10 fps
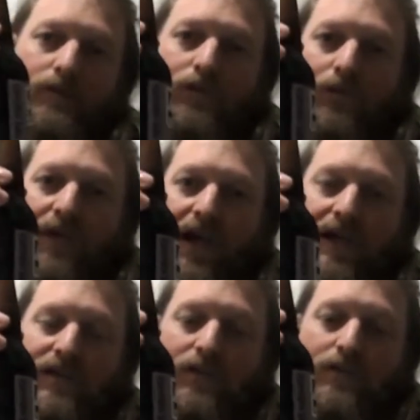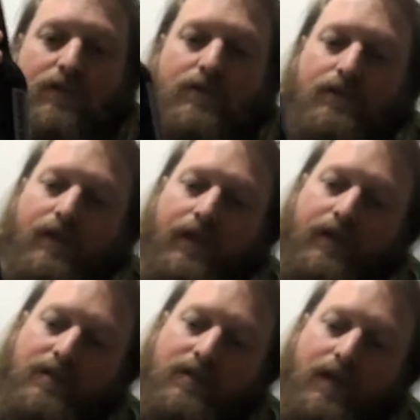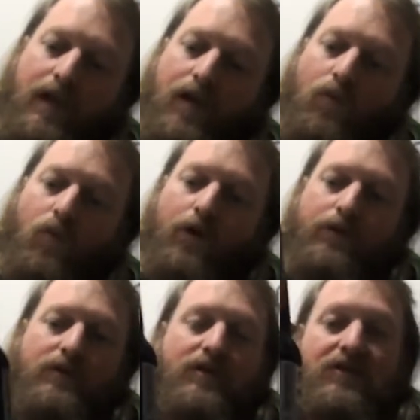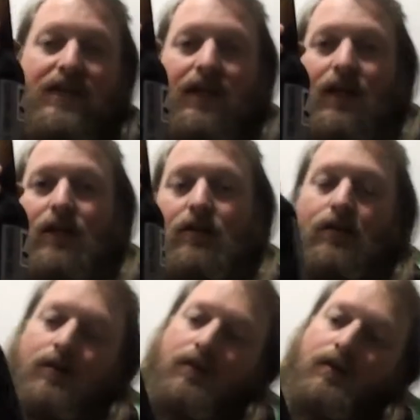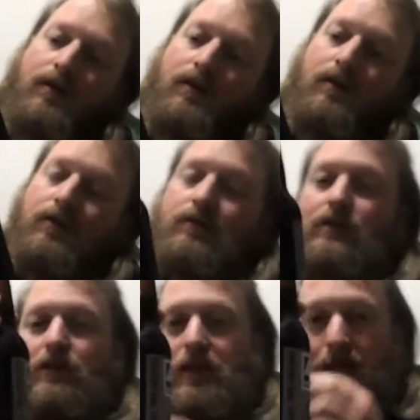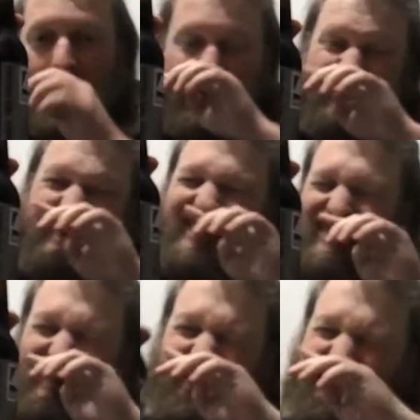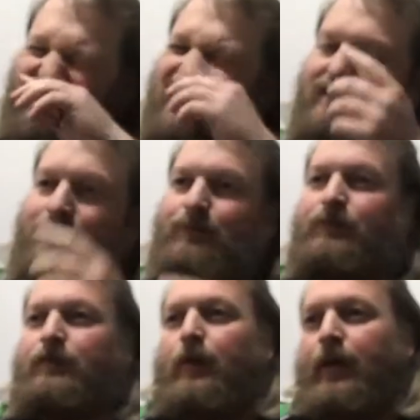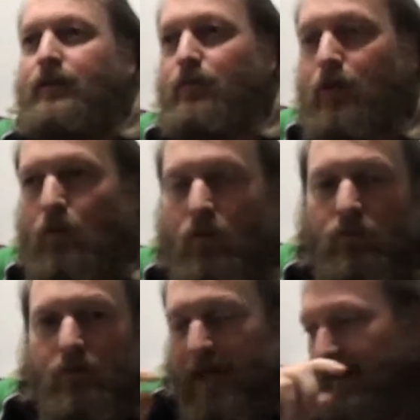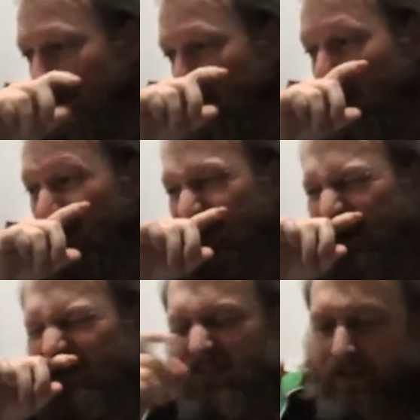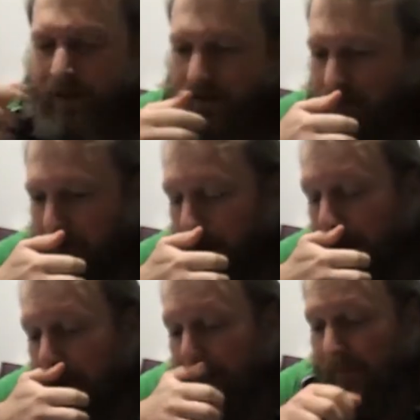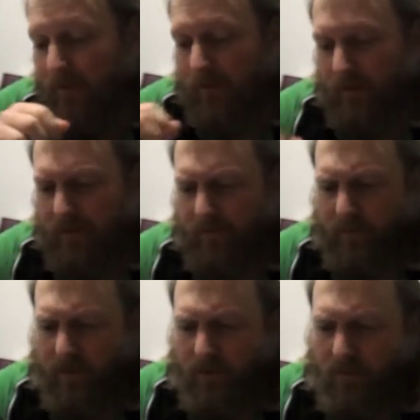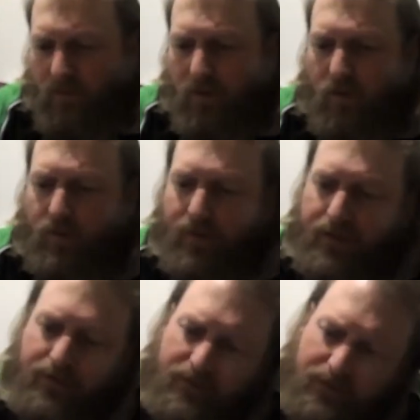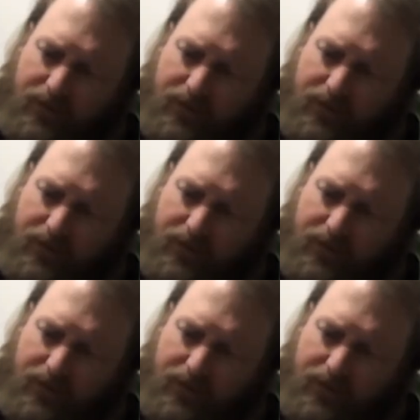to Mashes, and it's a Wattle Seed Stout. We've got native wattles over here in Australia, just like probably everywhere in the world, but